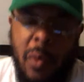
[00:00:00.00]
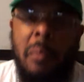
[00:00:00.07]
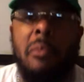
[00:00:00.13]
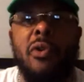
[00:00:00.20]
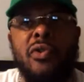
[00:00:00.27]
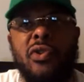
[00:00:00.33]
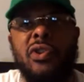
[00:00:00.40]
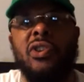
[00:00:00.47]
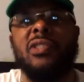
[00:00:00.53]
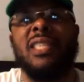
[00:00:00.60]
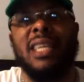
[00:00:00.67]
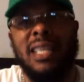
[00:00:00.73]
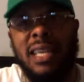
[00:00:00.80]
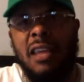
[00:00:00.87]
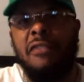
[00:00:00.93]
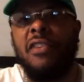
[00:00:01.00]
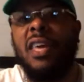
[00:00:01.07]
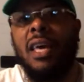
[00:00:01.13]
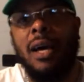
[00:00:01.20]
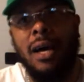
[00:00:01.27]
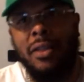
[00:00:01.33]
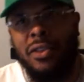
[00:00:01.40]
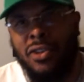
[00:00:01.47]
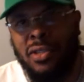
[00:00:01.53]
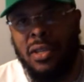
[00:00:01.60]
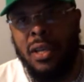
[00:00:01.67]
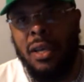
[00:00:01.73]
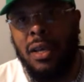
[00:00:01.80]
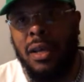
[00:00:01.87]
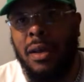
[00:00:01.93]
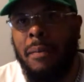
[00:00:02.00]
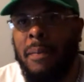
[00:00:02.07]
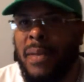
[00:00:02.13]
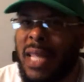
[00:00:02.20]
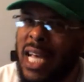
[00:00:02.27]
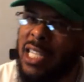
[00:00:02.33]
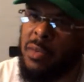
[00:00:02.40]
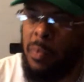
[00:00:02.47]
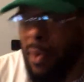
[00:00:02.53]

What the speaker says: with murdering their significant others, but that's